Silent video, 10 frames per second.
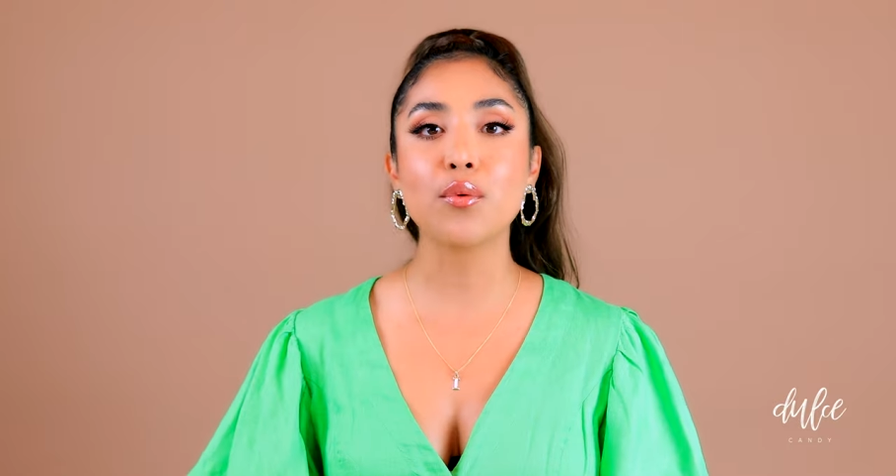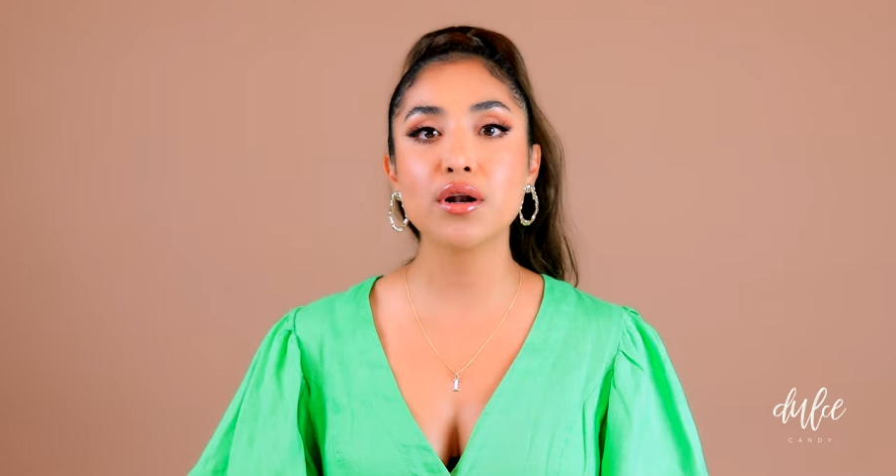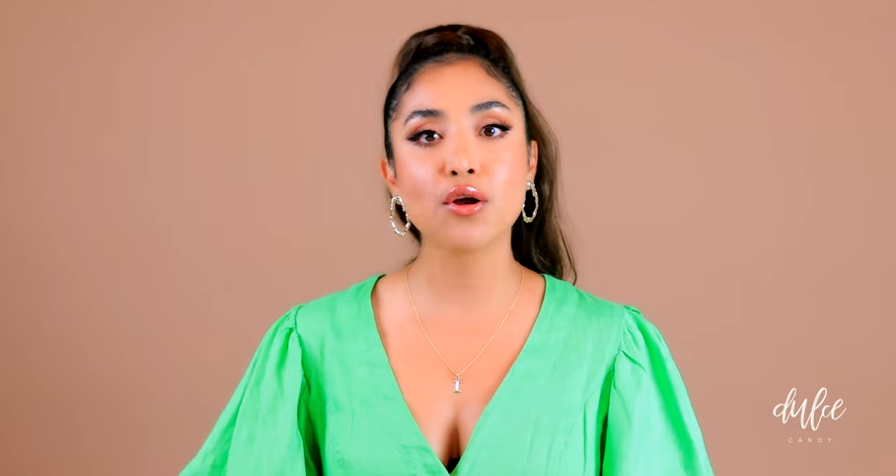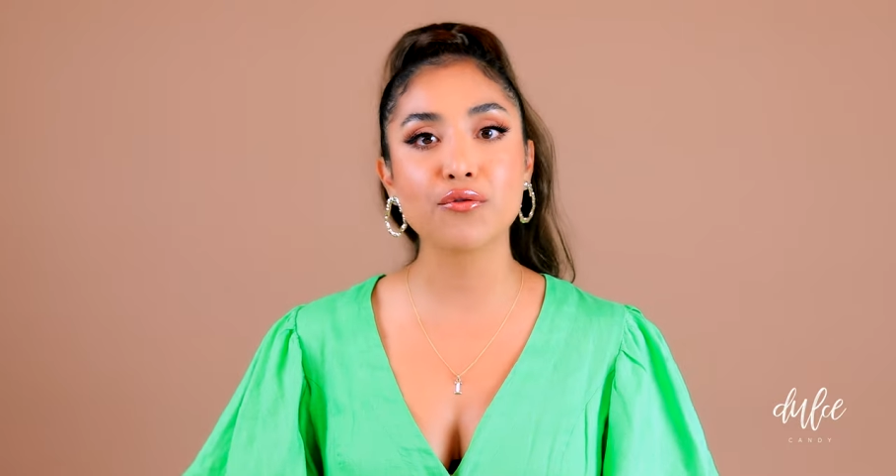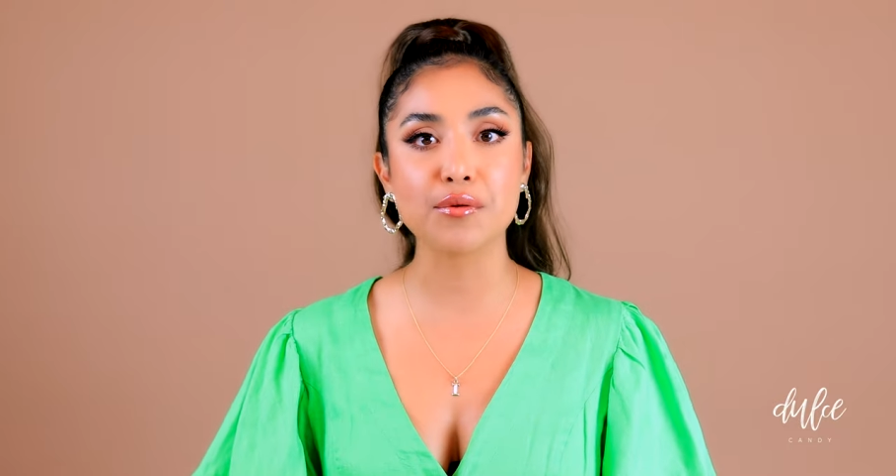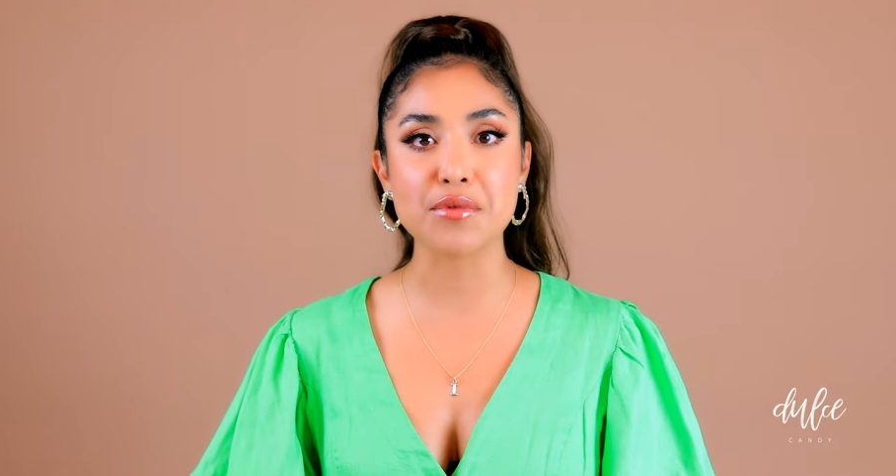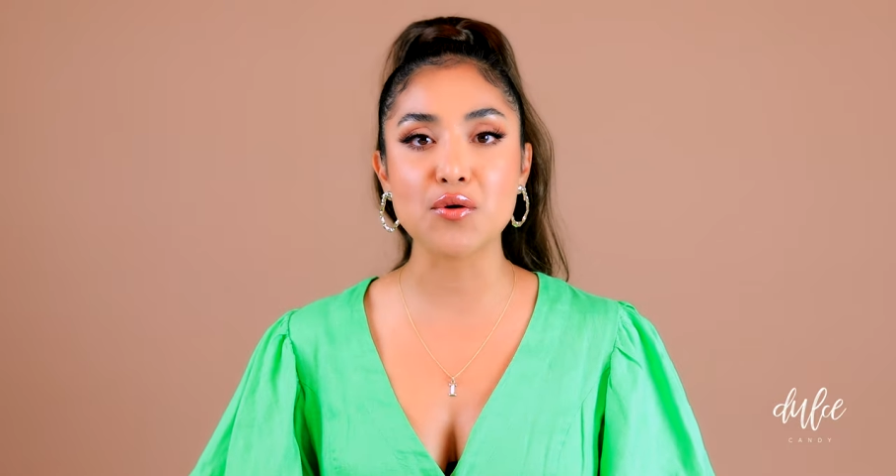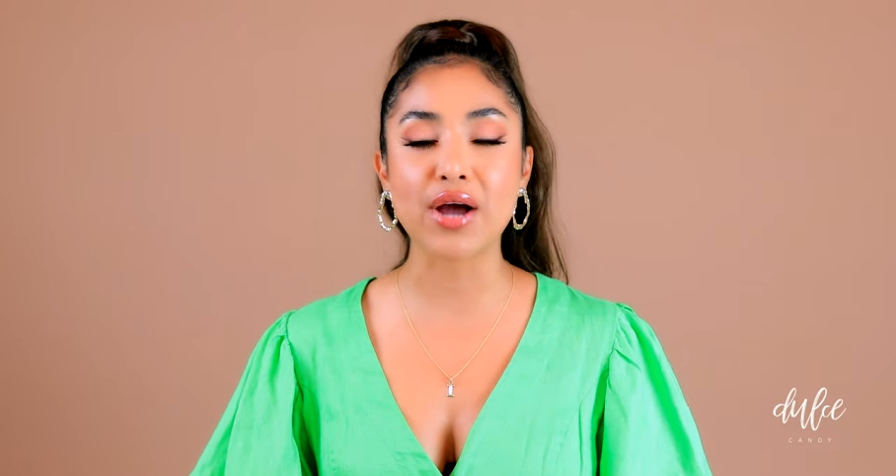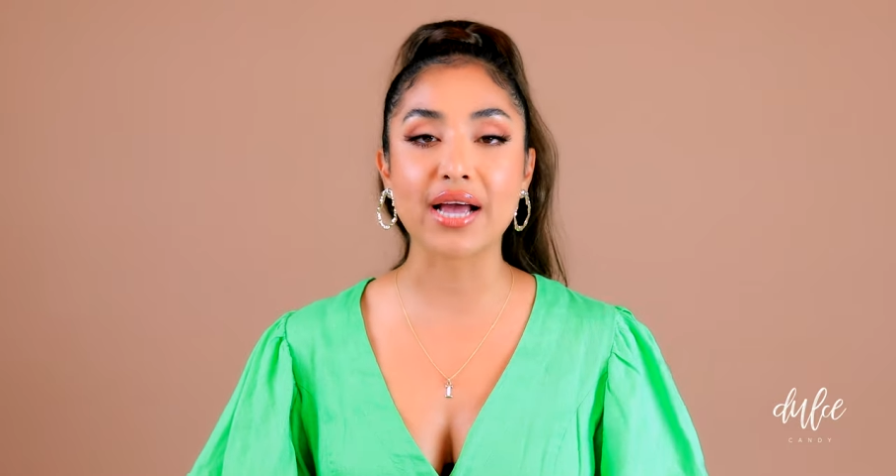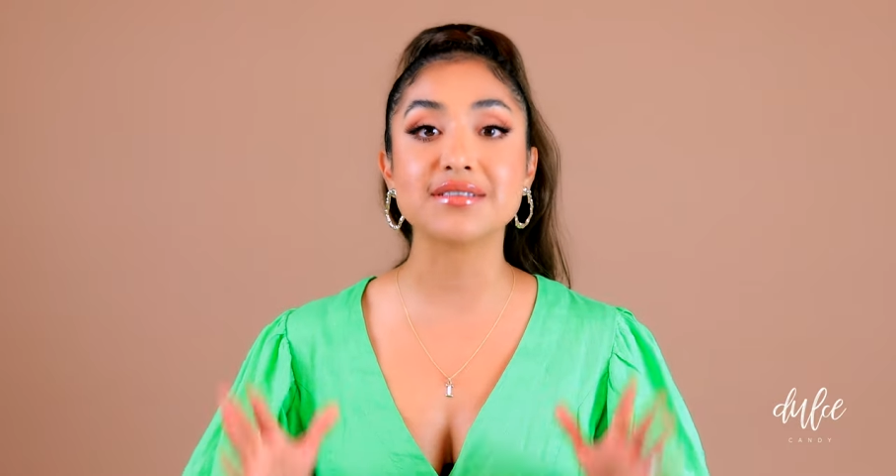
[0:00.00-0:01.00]
want to know from
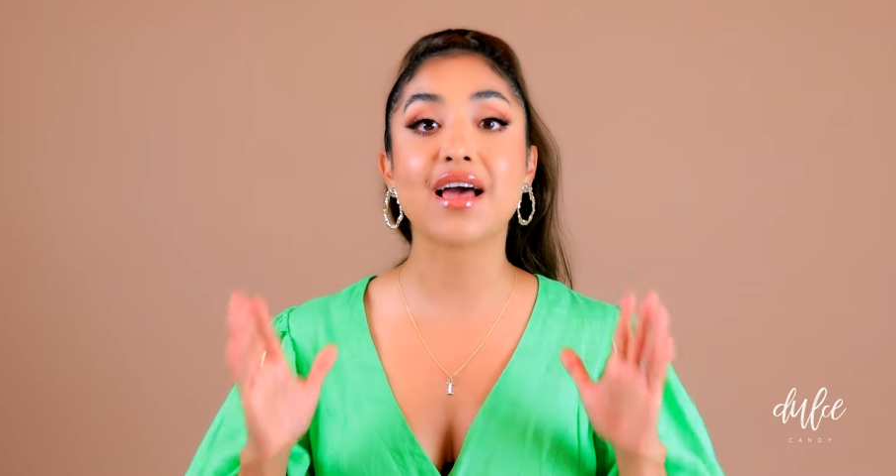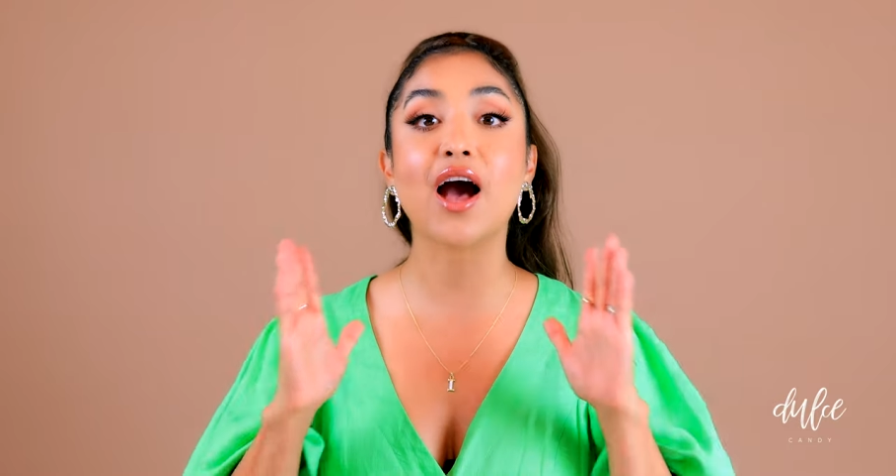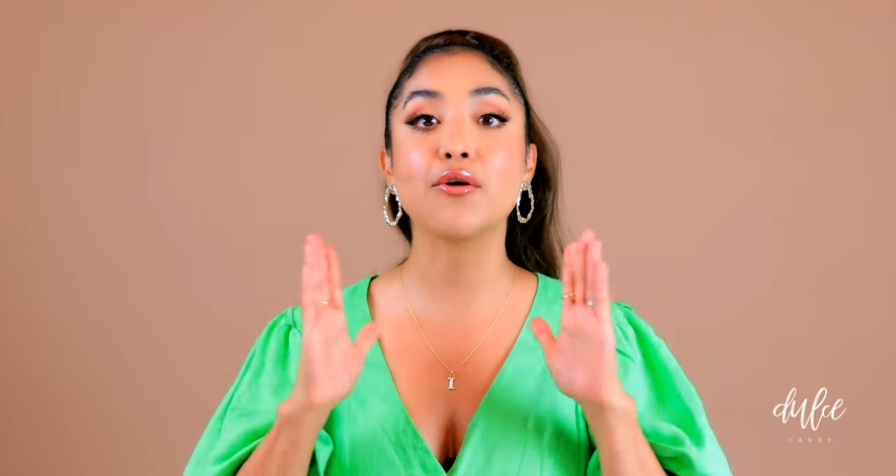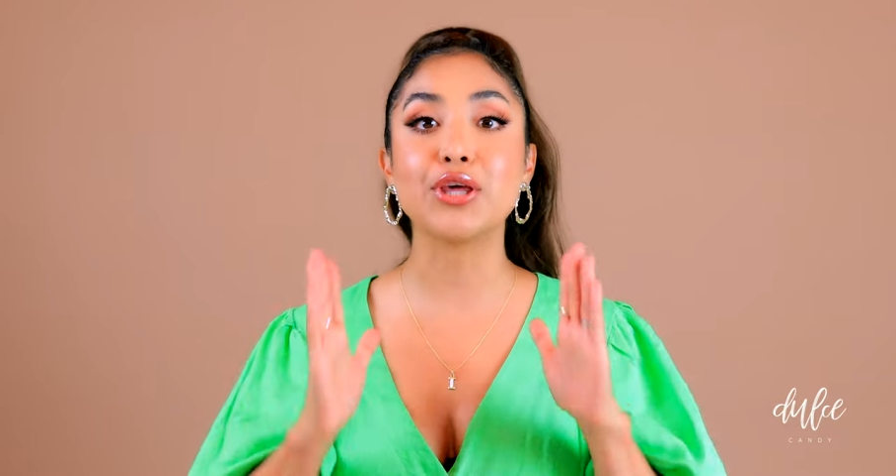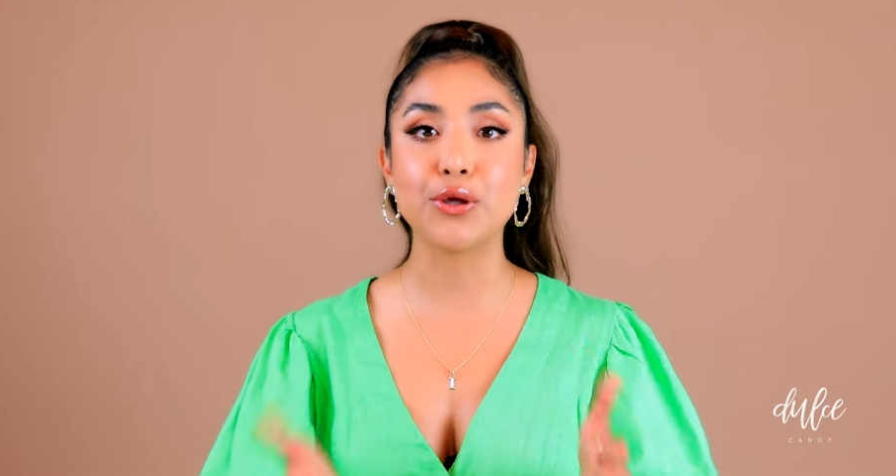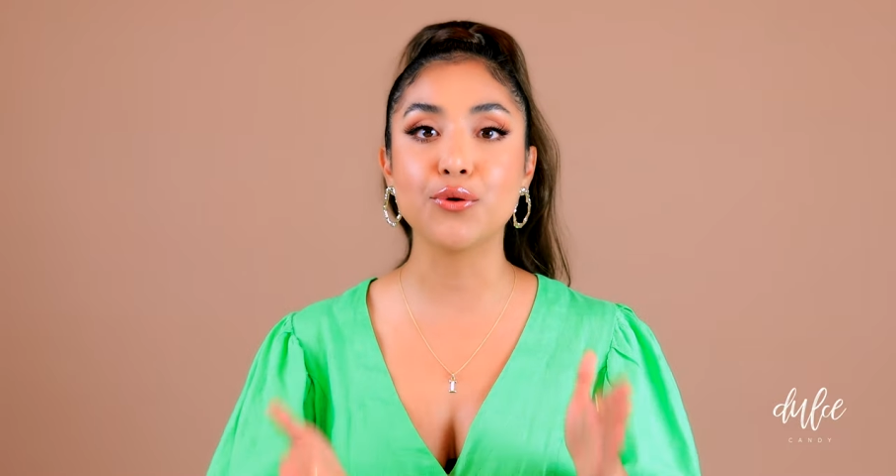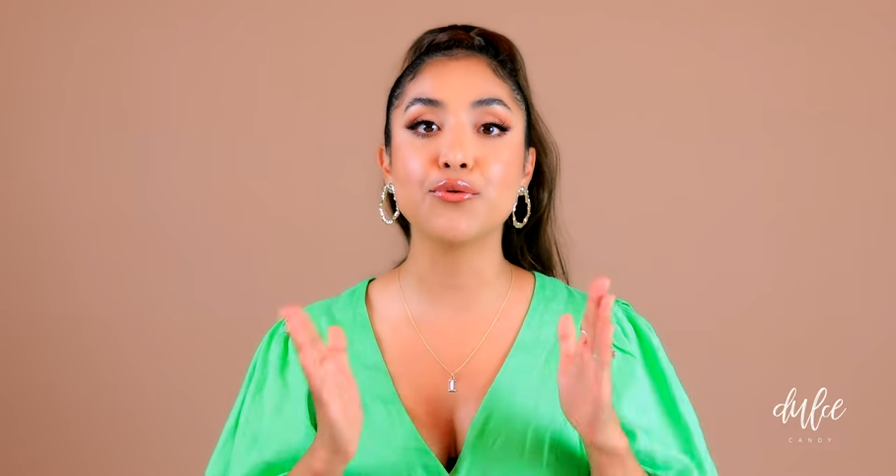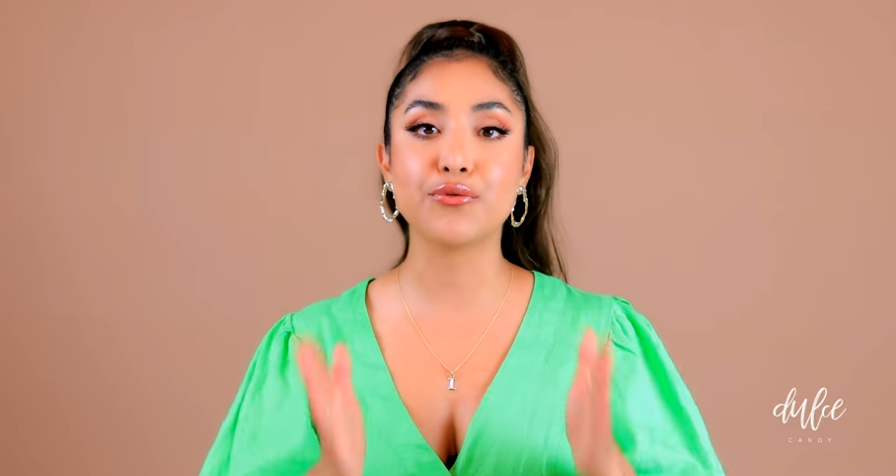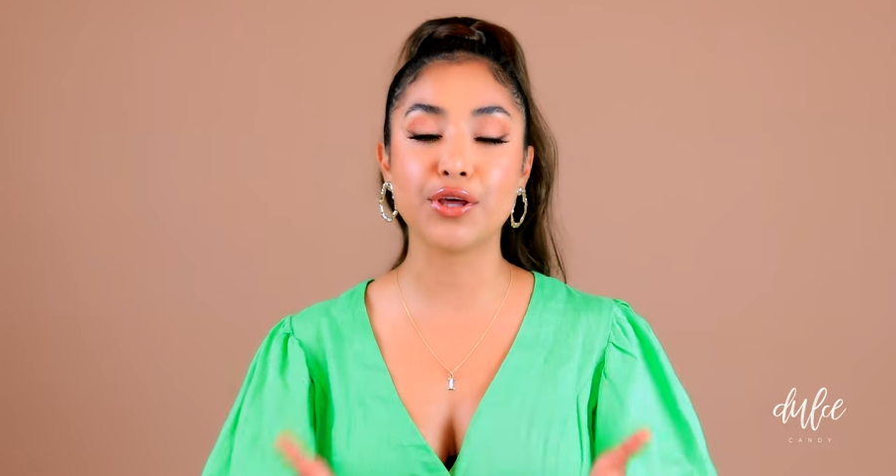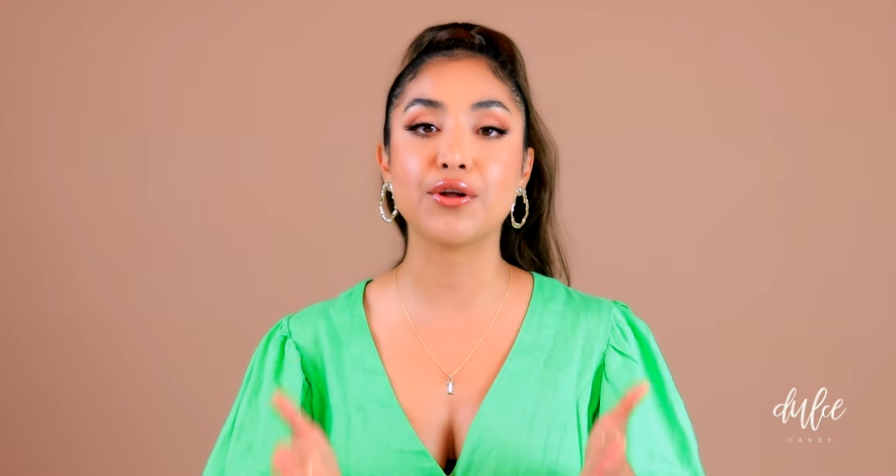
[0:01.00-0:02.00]
you guys how you
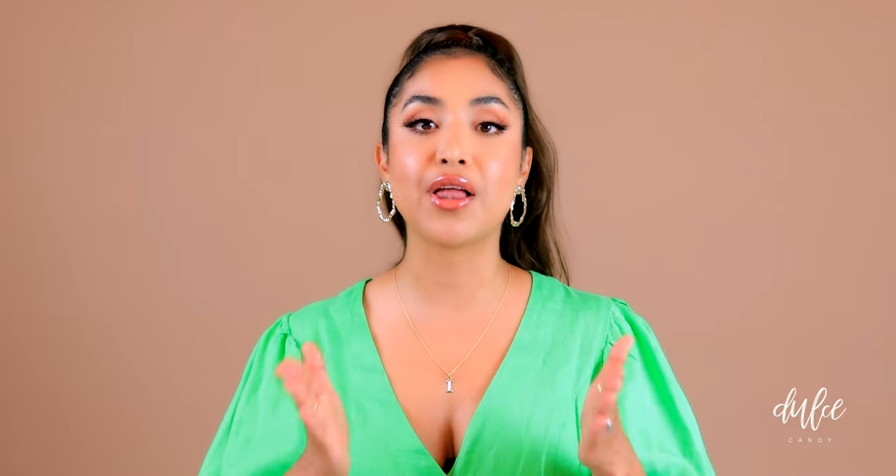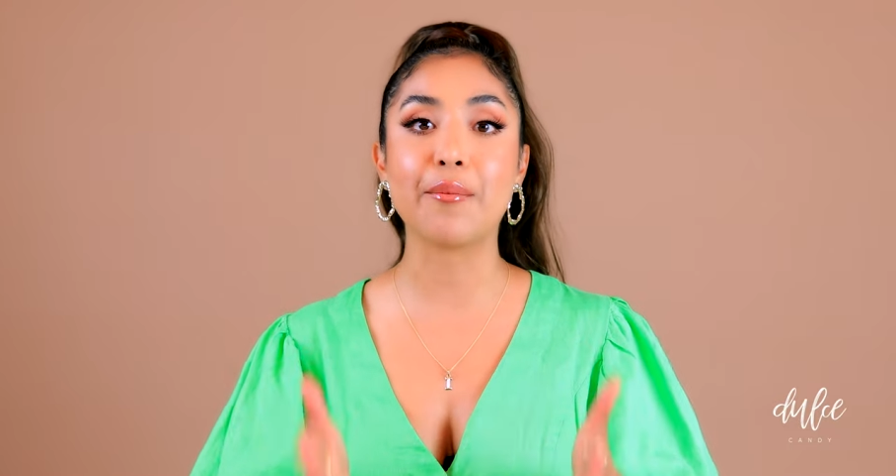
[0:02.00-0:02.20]
feel